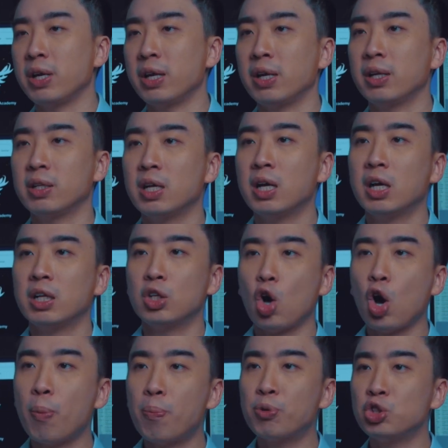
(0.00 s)
And the
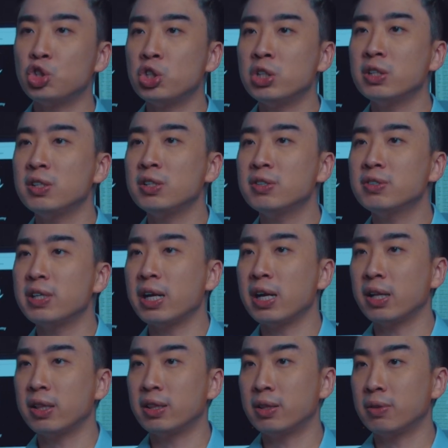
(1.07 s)
opportunities that
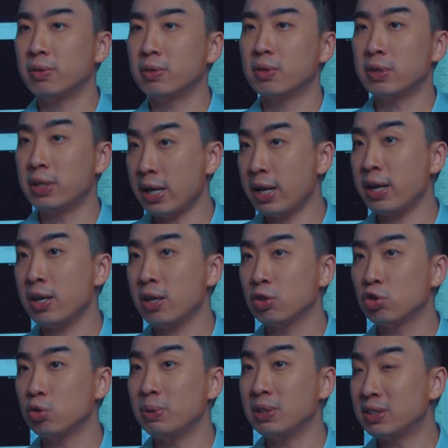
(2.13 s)
are
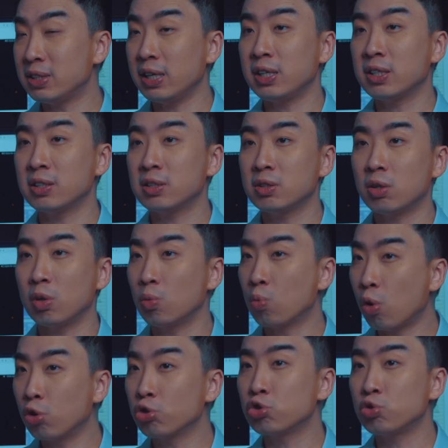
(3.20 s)
there to be taken on
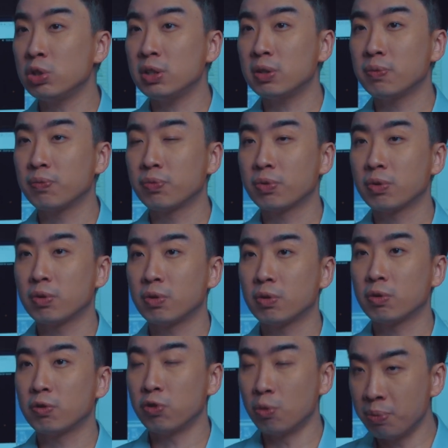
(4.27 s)
Wall Street,
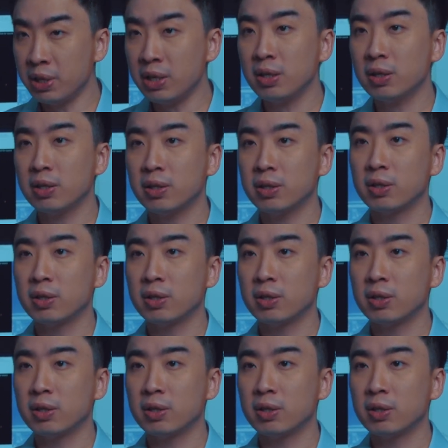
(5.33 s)
for me,